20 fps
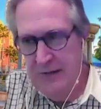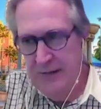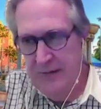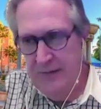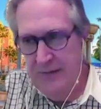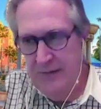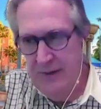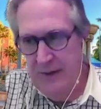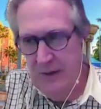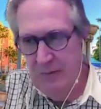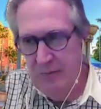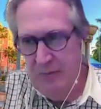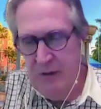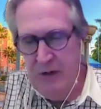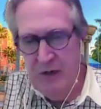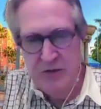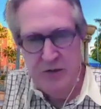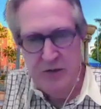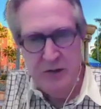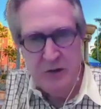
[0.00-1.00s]
the
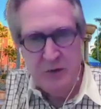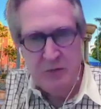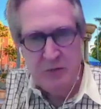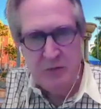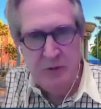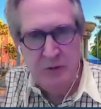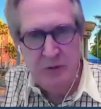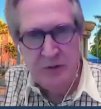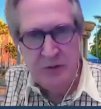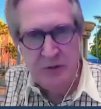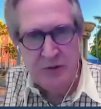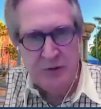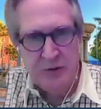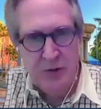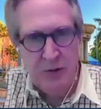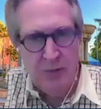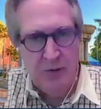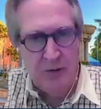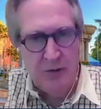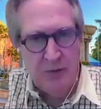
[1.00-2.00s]
patient experience is
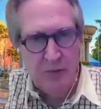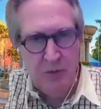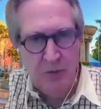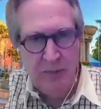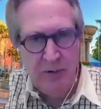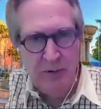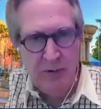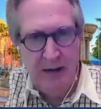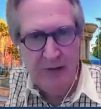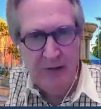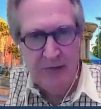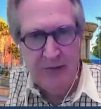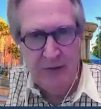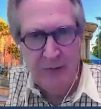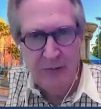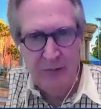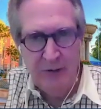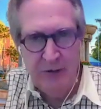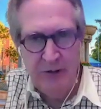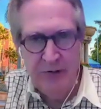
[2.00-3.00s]
so much more
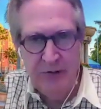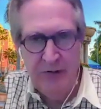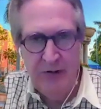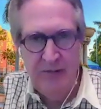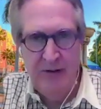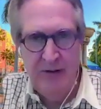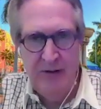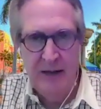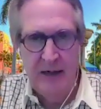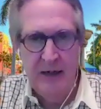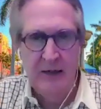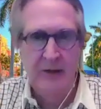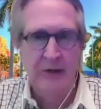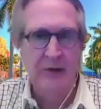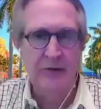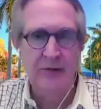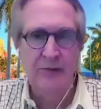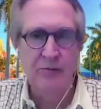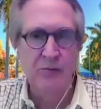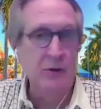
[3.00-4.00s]
positive because they've had at
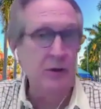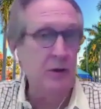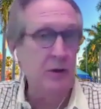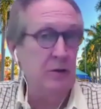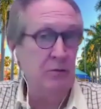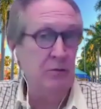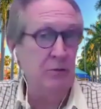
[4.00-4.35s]
least within